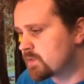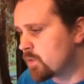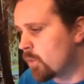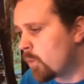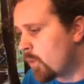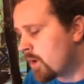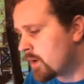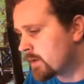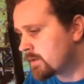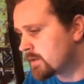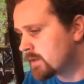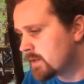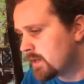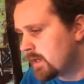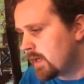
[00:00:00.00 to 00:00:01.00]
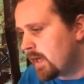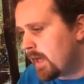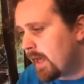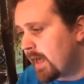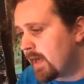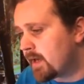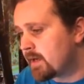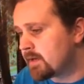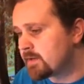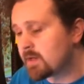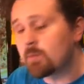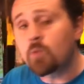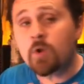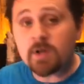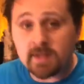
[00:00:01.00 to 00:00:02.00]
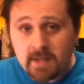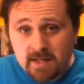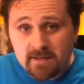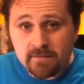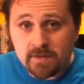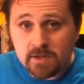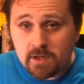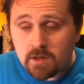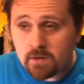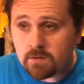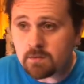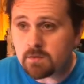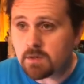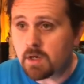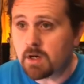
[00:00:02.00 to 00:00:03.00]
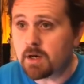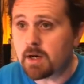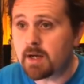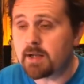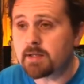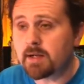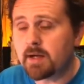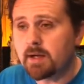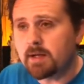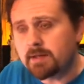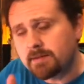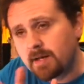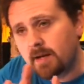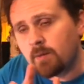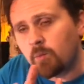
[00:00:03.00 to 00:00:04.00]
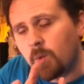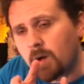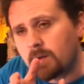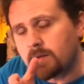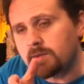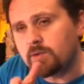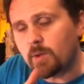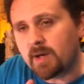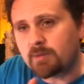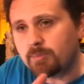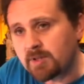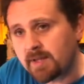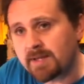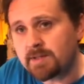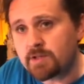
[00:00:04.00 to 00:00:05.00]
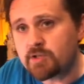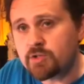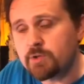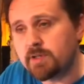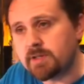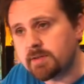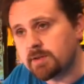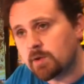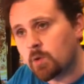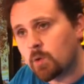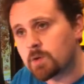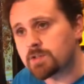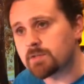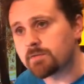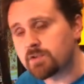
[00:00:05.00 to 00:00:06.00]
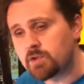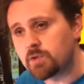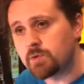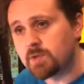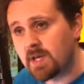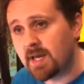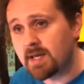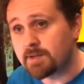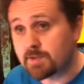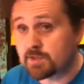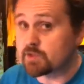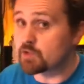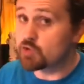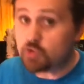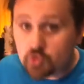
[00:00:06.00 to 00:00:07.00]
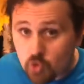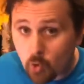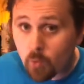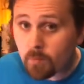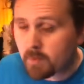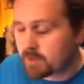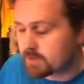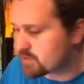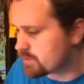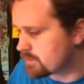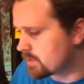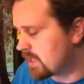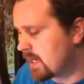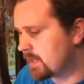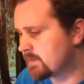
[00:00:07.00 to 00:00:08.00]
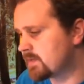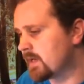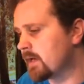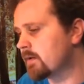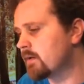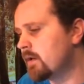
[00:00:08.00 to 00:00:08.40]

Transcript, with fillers: one and I'm working on a video. Uh, I, I, I, you know, I plan to shoot it in the course of two days because there's so much content.